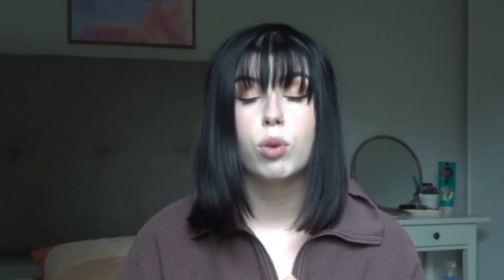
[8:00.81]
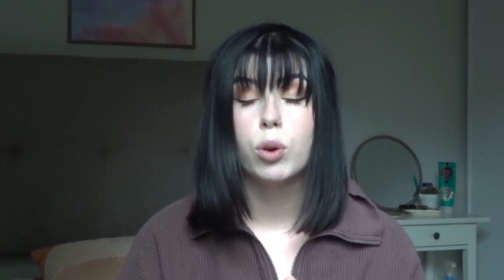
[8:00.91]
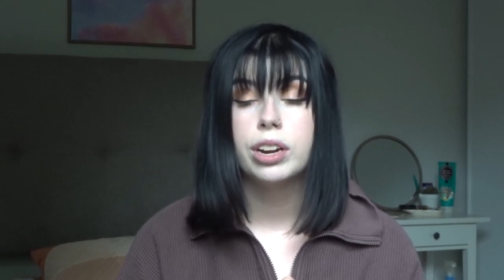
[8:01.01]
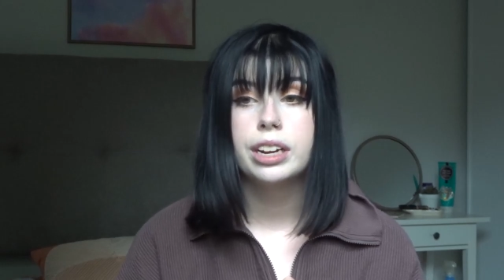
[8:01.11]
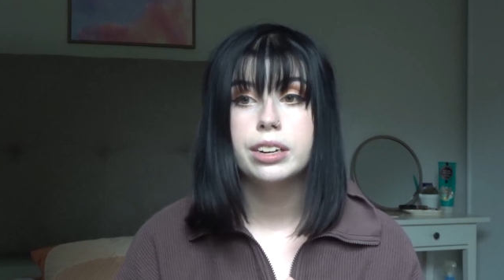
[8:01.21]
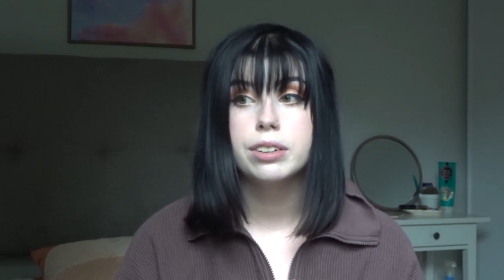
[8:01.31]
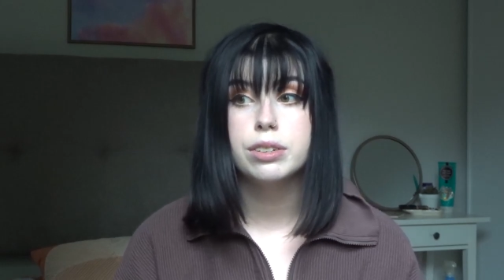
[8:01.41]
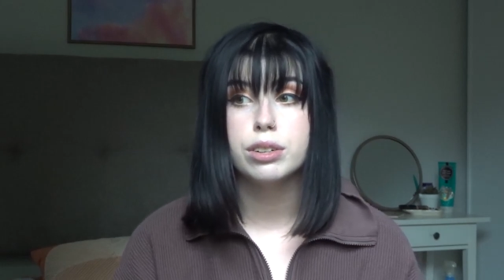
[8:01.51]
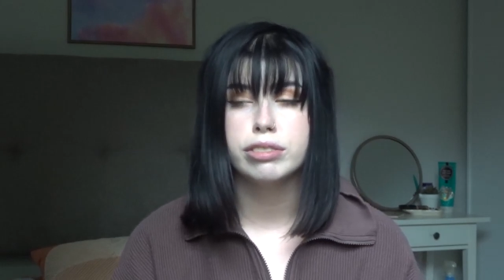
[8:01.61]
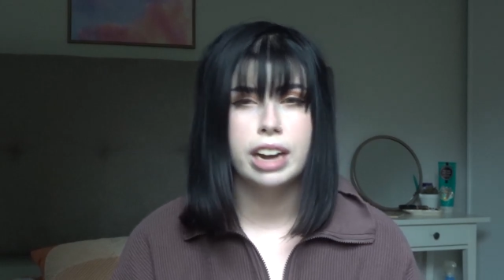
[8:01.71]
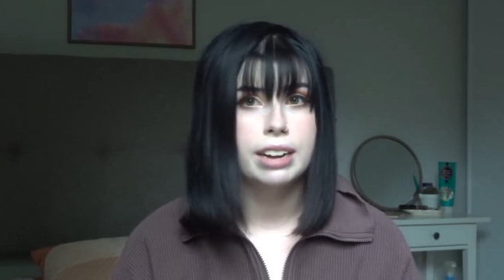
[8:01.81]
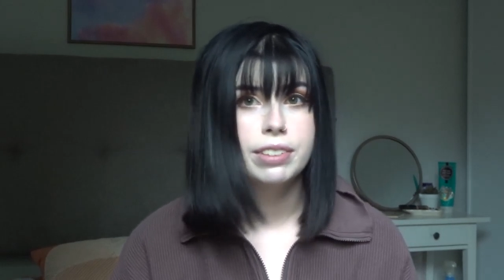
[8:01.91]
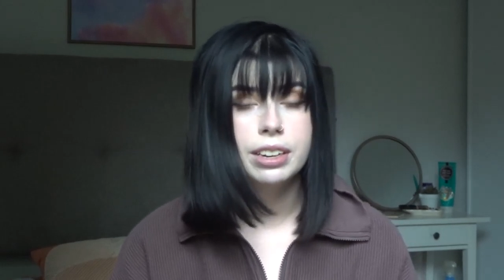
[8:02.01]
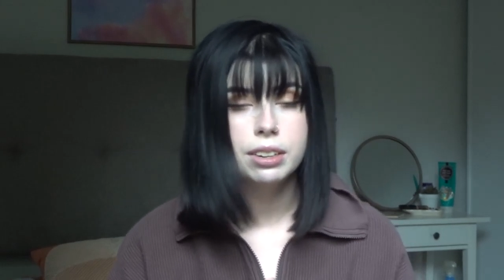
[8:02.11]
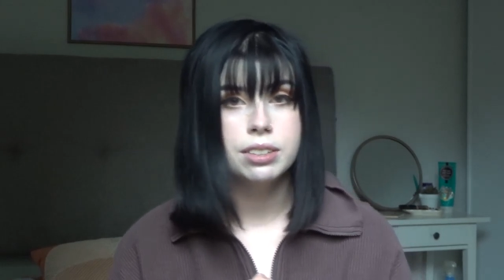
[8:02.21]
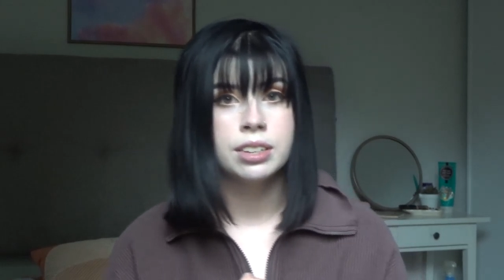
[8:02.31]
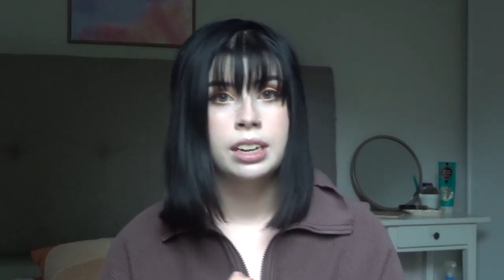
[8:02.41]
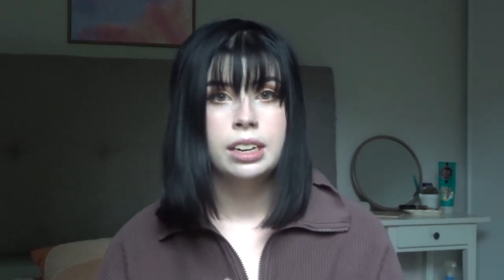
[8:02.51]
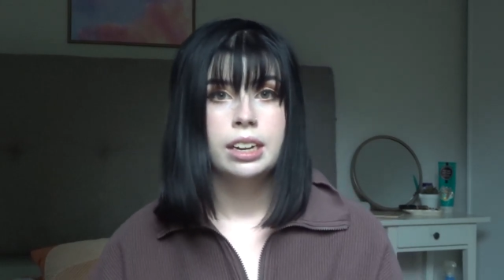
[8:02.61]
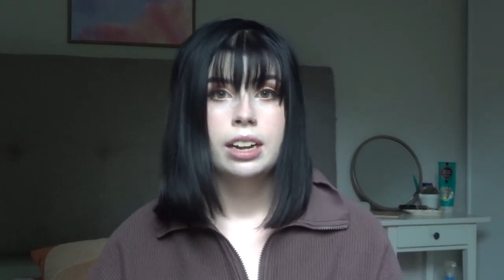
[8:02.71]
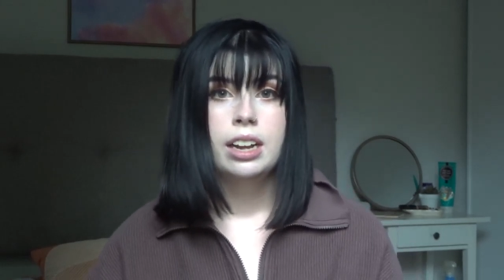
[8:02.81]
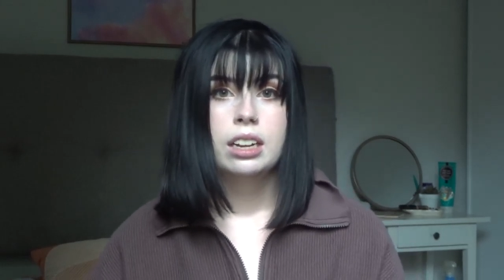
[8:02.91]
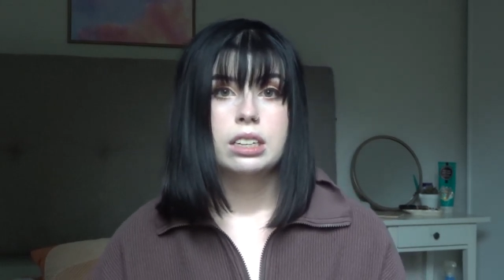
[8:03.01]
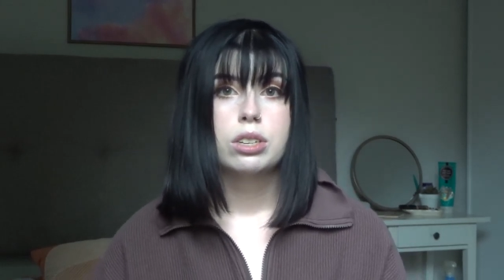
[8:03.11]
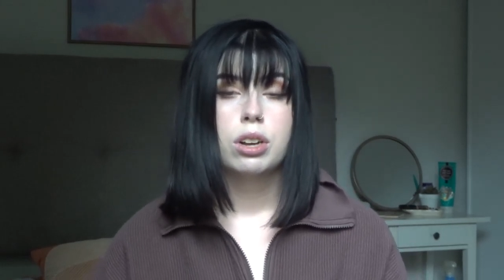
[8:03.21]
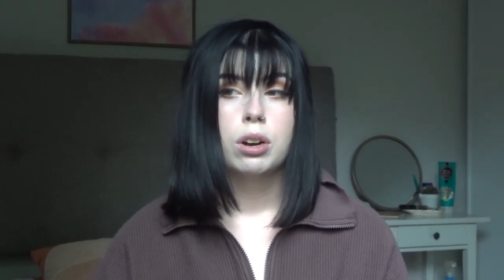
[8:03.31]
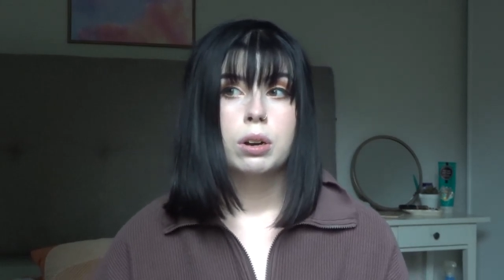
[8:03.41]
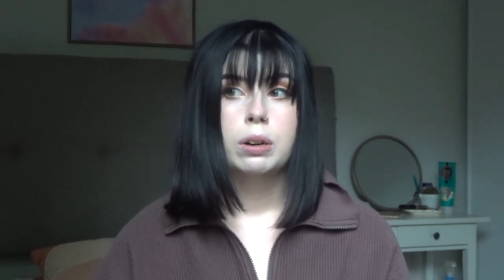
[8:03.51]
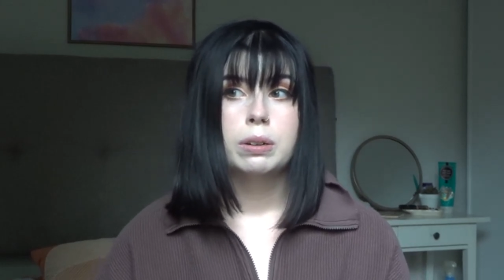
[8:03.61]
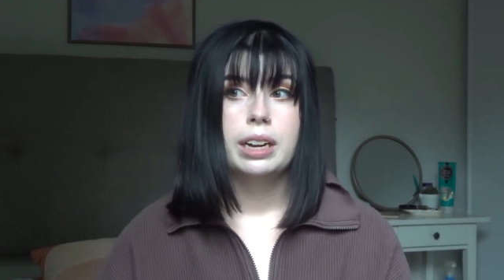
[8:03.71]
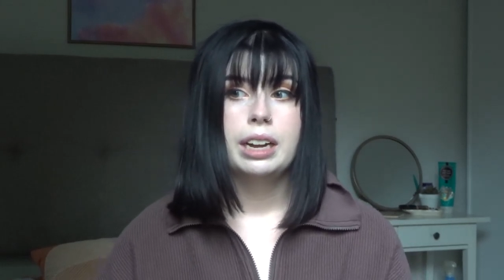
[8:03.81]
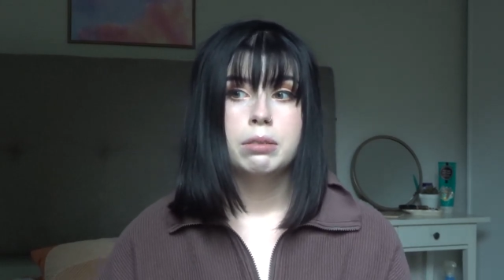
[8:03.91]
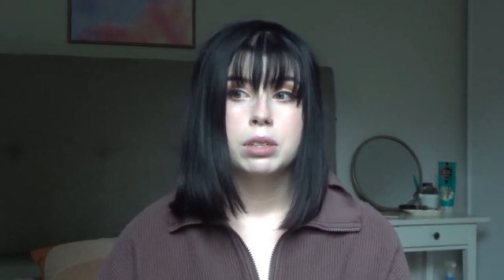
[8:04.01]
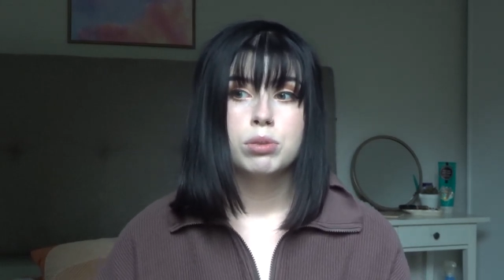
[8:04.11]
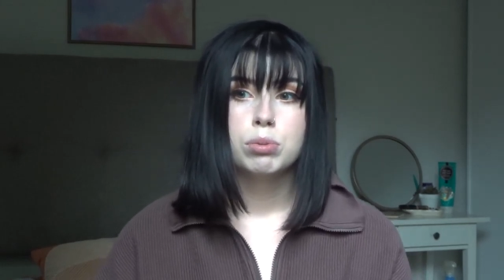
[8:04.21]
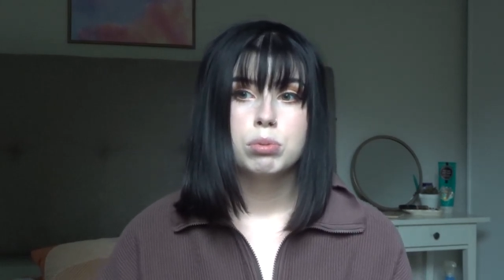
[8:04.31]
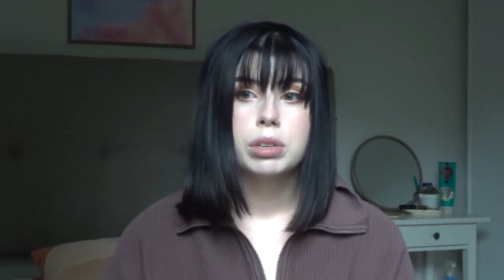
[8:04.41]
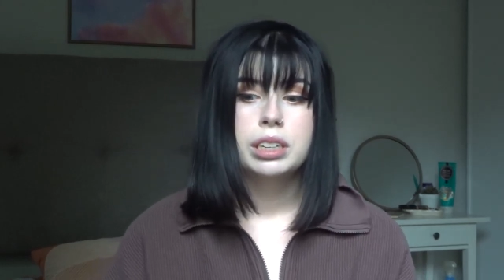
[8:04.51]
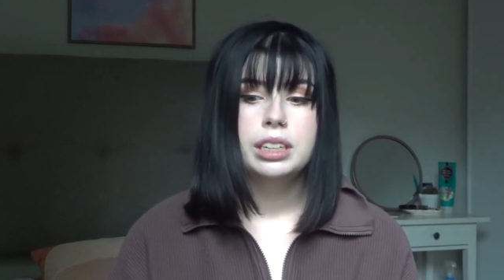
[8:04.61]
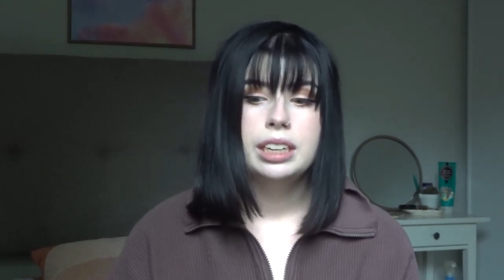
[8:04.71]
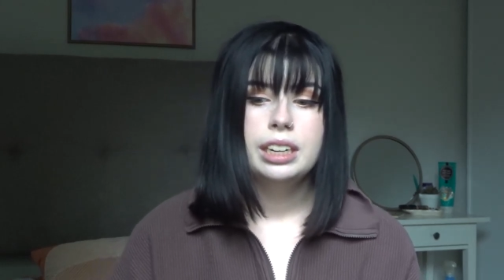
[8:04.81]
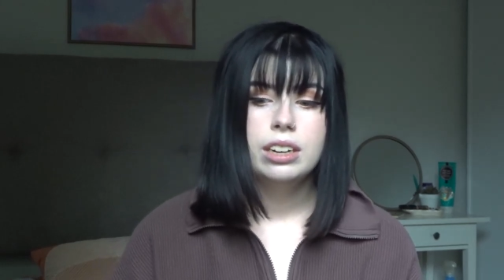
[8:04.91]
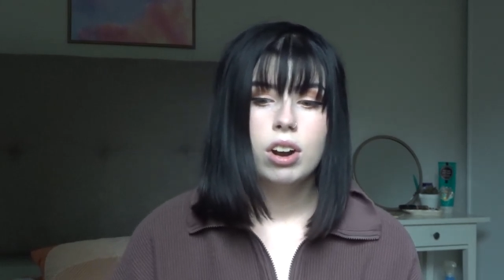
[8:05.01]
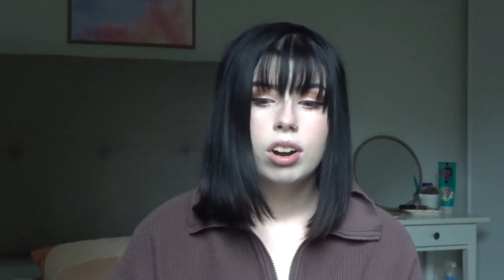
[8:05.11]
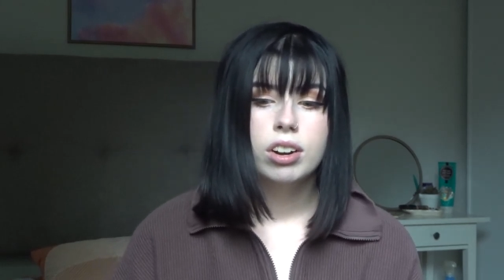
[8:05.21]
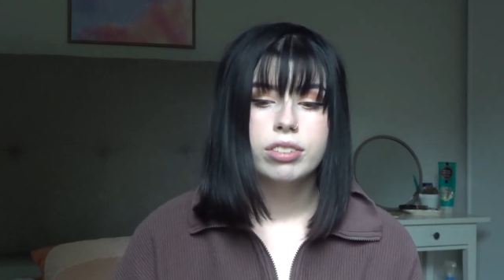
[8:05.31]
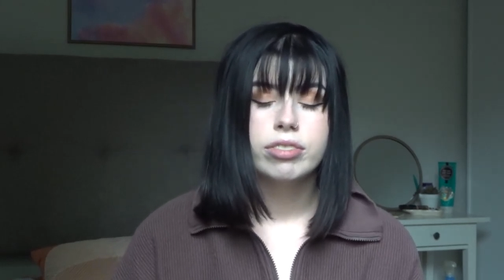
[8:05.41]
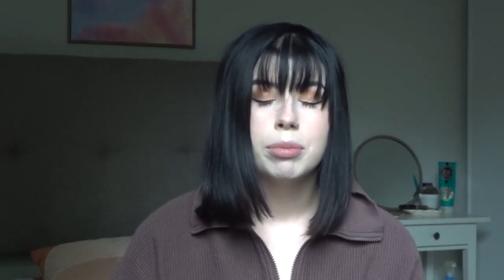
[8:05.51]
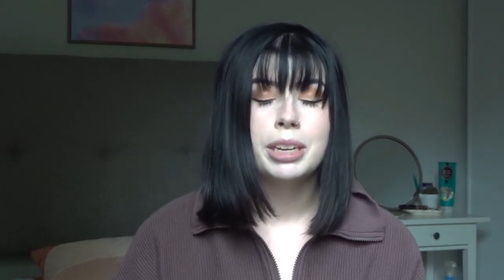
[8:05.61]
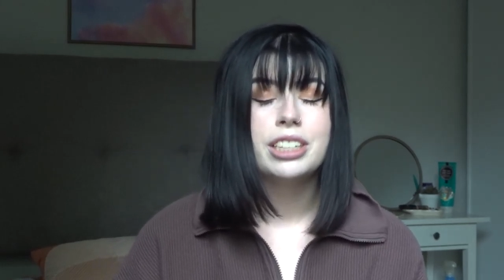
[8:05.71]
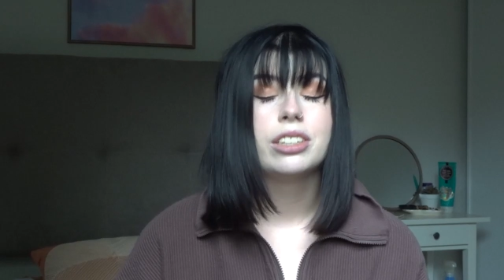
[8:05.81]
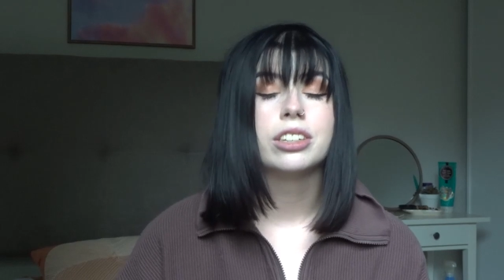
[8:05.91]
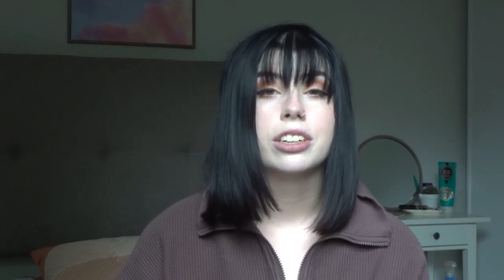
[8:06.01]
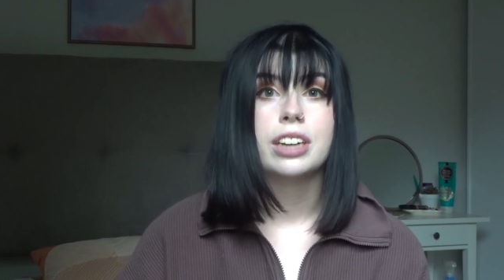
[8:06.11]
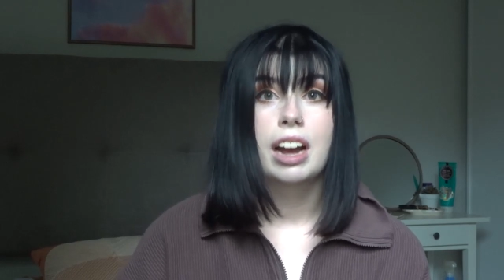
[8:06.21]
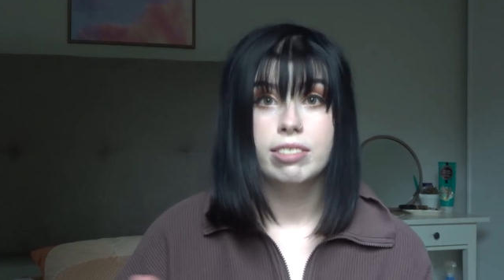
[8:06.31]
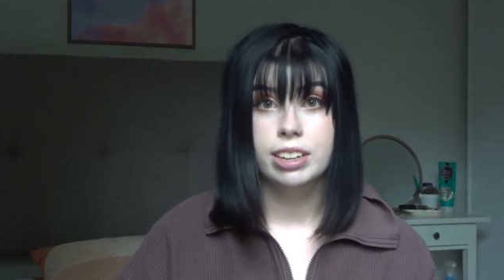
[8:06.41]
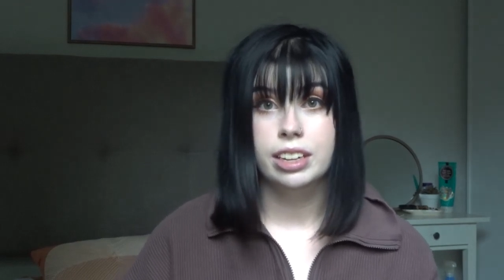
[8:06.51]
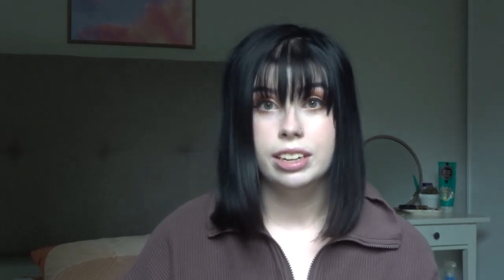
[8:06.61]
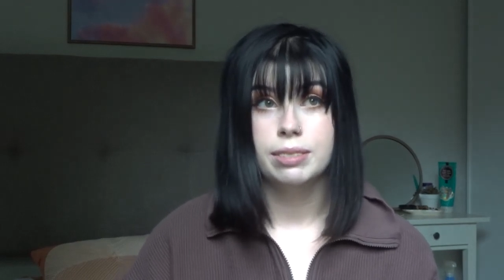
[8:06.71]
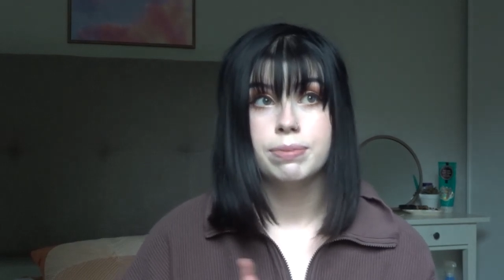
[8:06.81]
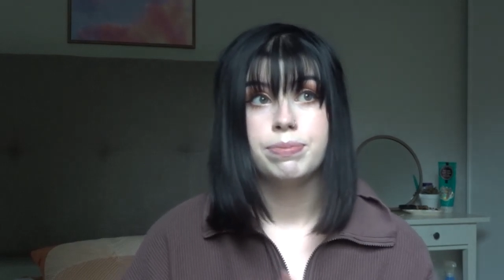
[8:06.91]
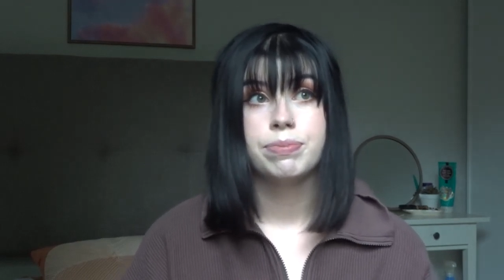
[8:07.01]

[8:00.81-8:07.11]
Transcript: 4 years or 5 years. So it was really hard for me to learn everything,